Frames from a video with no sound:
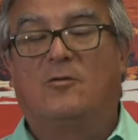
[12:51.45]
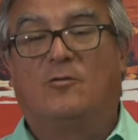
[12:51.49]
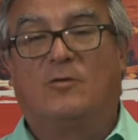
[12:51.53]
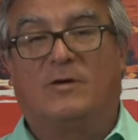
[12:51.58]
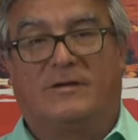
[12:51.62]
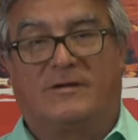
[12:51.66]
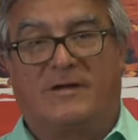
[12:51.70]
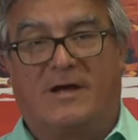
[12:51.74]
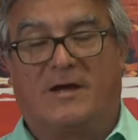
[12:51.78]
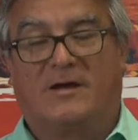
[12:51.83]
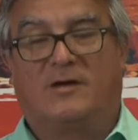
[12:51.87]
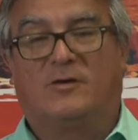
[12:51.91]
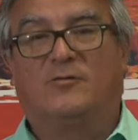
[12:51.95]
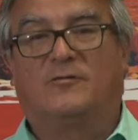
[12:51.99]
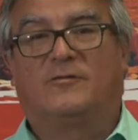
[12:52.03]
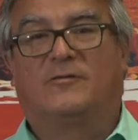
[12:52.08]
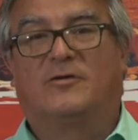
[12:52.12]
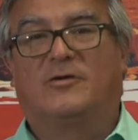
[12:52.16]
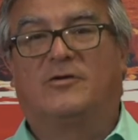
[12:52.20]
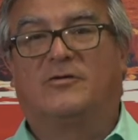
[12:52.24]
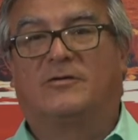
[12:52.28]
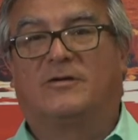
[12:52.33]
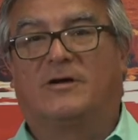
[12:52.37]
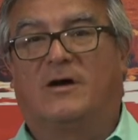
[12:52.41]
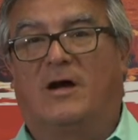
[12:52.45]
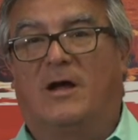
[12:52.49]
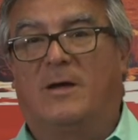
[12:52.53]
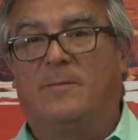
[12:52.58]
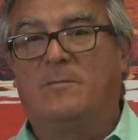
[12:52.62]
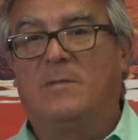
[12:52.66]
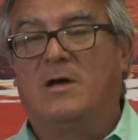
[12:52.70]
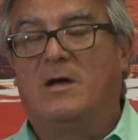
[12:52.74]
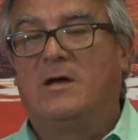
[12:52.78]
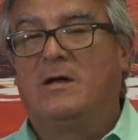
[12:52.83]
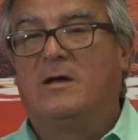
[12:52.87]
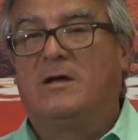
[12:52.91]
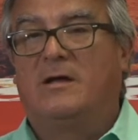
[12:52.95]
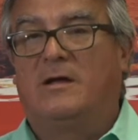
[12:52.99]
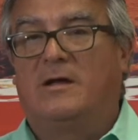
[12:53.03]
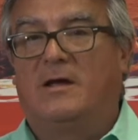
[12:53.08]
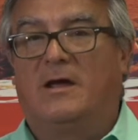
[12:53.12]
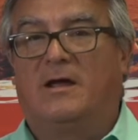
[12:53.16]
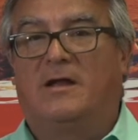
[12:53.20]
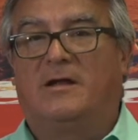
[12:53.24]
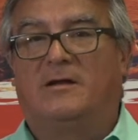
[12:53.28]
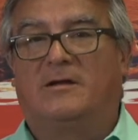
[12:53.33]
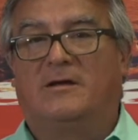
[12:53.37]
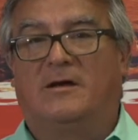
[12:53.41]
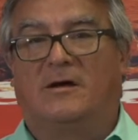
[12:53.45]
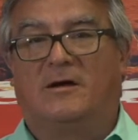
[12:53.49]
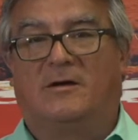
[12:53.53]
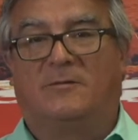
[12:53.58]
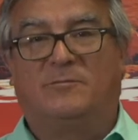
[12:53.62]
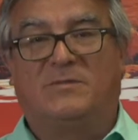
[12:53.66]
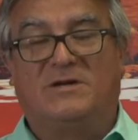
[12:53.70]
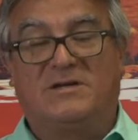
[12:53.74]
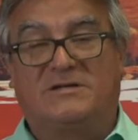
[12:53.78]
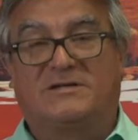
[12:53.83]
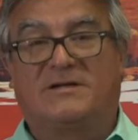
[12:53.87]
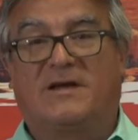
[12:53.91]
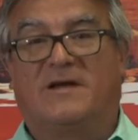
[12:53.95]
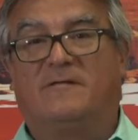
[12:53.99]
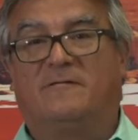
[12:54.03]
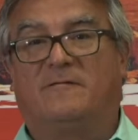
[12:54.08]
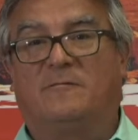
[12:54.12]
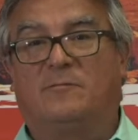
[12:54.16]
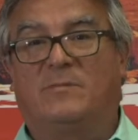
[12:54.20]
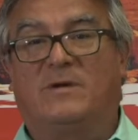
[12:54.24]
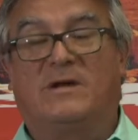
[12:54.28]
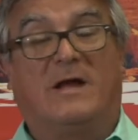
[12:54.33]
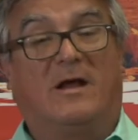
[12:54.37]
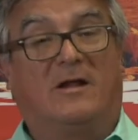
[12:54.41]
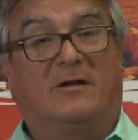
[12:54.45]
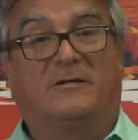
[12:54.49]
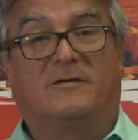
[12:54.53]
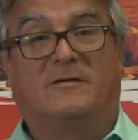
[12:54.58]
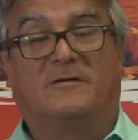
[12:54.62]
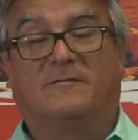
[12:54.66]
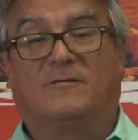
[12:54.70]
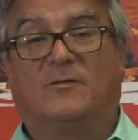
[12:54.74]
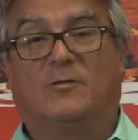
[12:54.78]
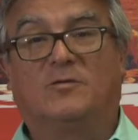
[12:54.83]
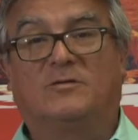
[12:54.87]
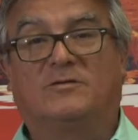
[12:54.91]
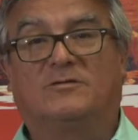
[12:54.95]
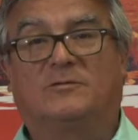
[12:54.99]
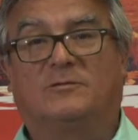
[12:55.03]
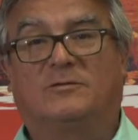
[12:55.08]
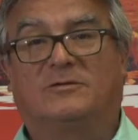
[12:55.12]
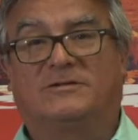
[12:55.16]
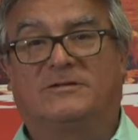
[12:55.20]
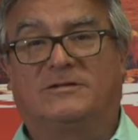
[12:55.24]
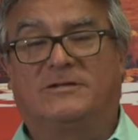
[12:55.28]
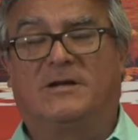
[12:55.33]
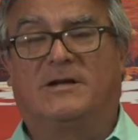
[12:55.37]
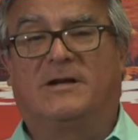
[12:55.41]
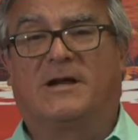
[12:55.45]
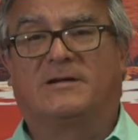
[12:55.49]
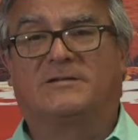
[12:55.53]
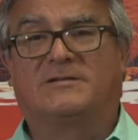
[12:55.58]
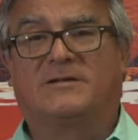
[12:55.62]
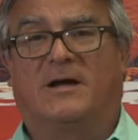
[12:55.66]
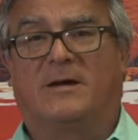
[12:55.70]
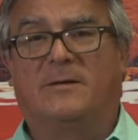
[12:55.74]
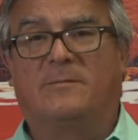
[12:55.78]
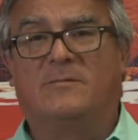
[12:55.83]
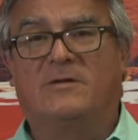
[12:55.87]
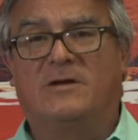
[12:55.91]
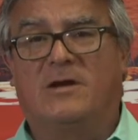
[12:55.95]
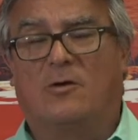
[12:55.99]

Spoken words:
we thank you for your time, and be safe and be healthy, folks. We'll see you next time.